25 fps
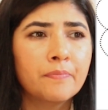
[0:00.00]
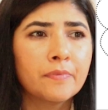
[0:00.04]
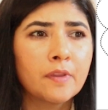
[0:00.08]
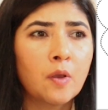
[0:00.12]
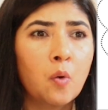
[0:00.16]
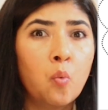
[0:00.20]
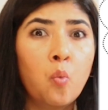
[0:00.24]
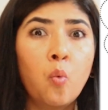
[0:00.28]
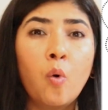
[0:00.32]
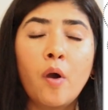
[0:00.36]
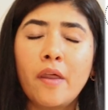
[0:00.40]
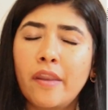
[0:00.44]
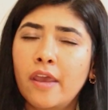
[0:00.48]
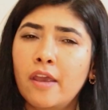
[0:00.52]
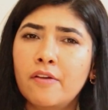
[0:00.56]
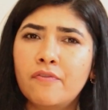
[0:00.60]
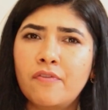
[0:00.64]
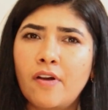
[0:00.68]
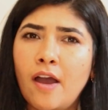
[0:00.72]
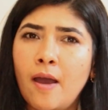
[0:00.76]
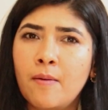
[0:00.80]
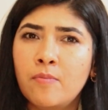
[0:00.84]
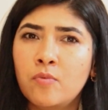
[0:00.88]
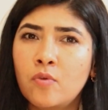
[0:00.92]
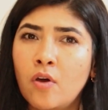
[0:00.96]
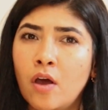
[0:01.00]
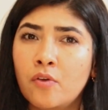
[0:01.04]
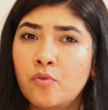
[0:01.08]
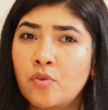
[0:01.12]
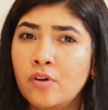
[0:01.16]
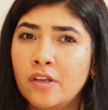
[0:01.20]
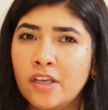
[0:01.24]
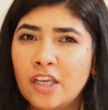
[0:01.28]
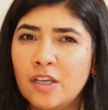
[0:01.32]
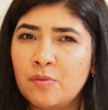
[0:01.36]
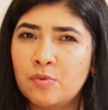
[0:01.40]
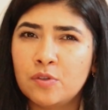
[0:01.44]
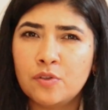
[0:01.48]
what if I'm not
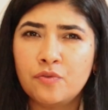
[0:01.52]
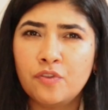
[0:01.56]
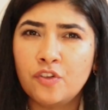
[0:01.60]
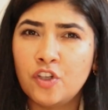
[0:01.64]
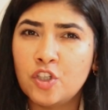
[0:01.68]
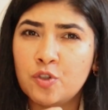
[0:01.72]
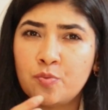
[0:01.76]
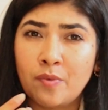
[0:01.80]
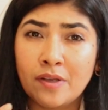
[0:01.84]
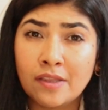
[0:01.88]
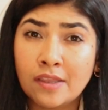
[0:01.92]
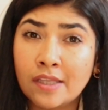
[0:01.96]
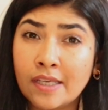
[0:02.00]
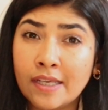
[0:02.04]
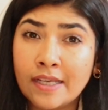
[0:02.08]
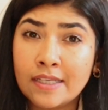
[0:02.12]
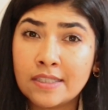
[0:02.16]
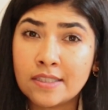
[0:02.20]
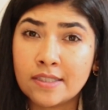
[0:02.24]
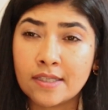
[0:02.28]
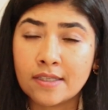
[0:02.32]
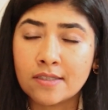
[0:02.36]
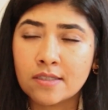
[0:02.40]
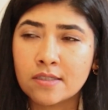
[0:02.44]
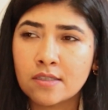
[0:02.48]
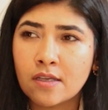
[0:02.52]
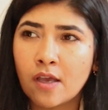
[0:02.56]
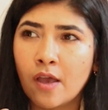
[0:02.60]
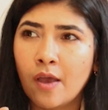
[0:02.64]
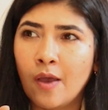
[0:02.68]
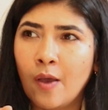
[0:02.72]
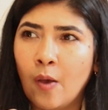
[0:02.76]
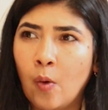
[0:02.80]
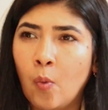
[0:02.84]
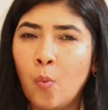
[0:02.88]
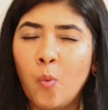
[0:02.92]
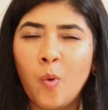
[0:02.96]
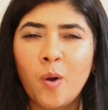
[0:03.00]
really able to finish my thesis?
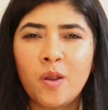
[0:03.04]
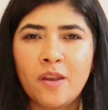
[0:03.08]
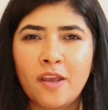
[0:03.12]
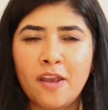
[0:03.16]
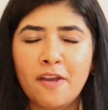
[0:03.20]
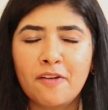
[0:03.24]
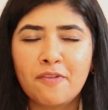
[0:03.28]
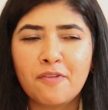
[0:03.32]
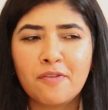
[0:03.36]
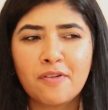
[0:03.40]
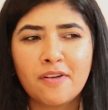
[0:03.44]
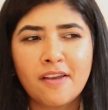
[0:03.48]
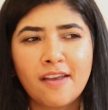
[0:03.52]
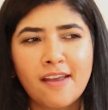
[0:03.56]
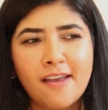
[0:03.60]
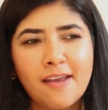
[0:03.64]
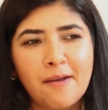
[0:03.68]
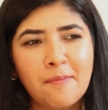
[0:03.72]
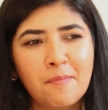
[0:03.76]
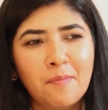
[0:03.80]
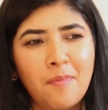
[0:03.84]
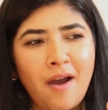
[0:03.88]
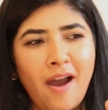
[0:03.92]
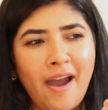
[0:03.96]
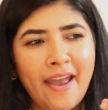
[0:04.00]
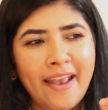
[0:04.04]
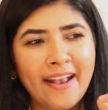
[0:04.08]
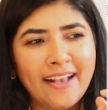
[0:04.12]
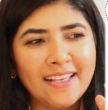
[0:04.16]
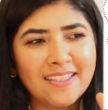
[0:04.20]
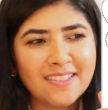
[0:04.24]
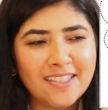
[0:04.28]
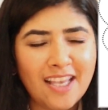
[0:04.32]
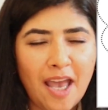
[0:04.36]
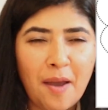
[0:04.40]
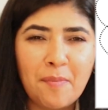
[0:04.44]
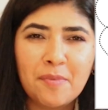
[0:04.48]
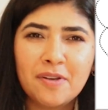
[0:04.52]
What if my
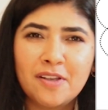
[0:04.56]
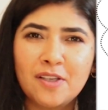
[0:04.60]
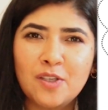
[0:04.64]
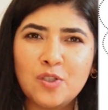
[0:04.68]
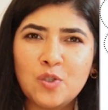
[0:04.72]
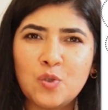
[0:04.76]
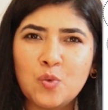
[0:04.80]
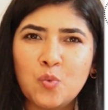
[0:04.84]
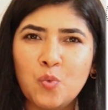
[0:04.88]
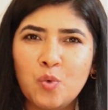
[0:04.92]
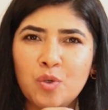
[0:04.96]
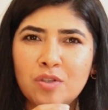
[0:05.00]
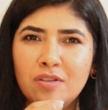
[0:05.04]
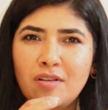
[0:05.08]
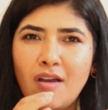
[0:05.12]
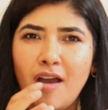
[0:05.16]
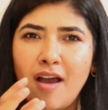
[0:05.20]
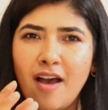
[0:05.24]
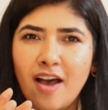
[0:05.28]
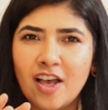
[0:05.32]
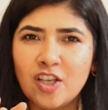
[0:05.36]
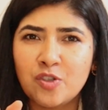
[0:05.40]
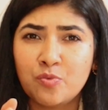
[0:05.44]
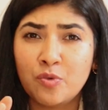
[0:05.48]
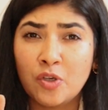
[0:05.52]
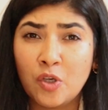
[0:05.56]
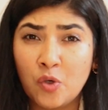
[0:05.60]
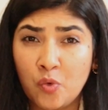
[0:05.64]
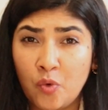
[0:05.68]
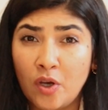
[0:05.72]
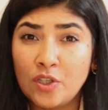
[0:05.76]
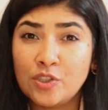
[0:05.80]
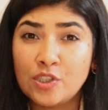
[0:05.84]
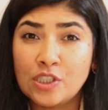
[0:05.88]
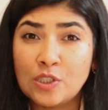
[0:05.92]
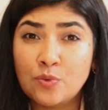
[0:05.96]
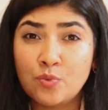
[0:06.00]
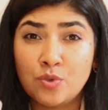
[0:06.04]
examiners would ask me
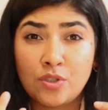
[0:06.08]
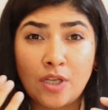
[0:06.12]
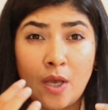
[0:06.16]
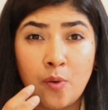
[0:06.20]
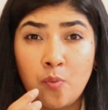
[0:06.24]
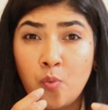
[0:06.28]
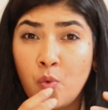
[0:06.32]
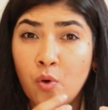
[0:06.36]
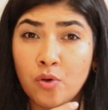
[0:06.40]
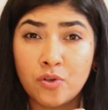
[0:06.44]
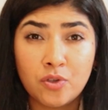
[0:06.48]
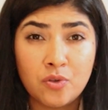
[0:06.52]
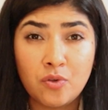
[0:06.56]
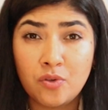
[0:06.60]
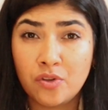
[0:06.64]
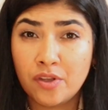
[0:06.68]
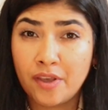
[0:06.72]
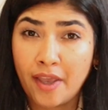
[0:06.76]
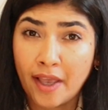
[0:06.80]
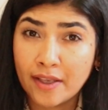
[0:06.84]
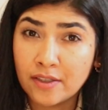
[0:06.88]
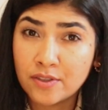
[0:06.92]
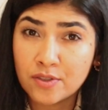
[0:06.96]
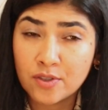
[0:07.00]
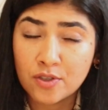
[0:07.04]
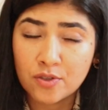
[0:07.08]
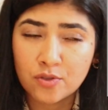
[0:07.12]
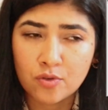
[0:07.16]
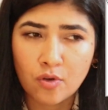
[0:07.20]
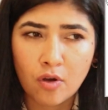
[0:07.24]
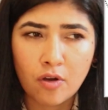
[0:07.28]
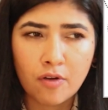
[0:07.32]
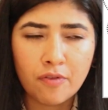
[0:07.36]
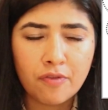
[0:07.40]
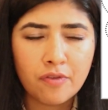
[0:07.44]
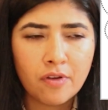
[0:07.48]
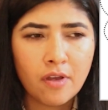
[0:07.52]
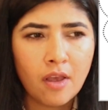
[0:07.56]
questions which I won't know the answers
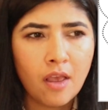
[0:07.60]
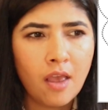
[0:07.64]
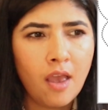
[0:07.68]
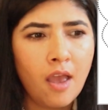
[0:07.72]
of?